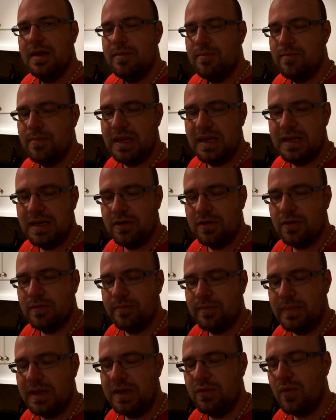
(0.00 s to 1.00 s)
Meteor
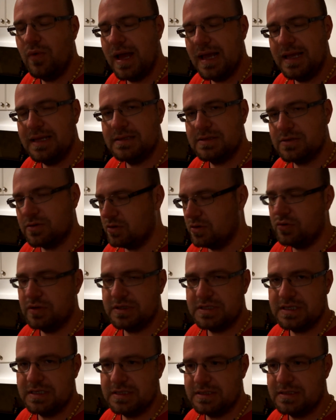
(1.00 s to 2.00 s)
Meat Wagons or
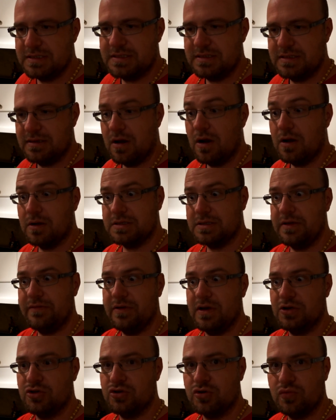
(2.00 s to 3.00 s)
Chris's
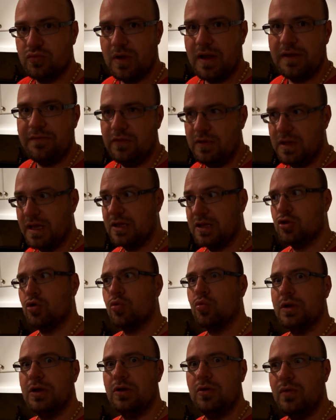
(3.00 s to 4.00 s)
R700 rifle, like the
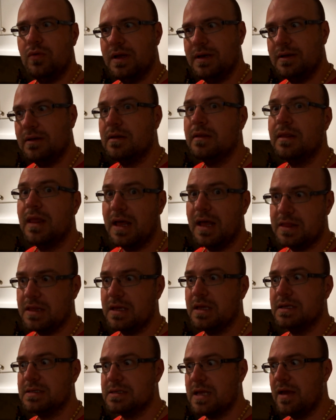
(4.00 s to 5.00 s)
real one. That
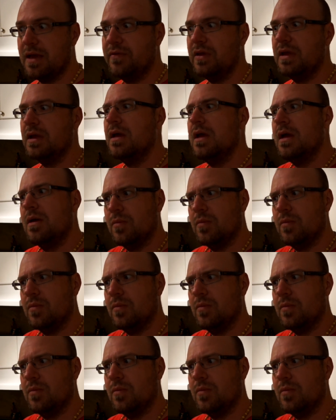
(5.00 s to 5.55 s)
thing is heavy.